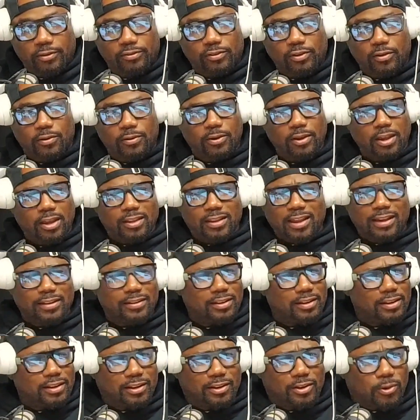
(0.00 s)
So they
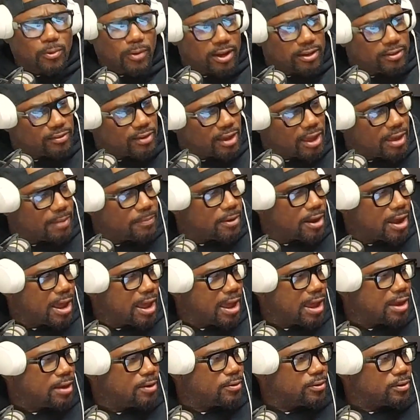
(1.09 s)
did a great job at
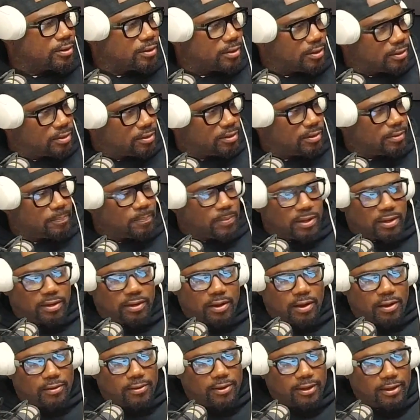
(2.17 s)
hiring to put it
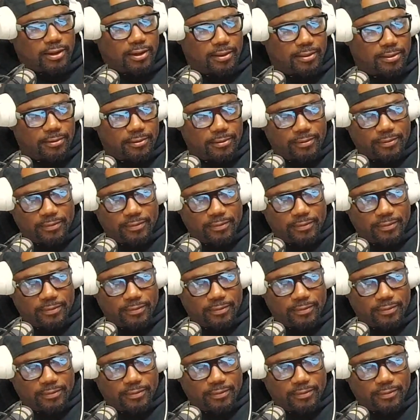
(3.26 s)
all together.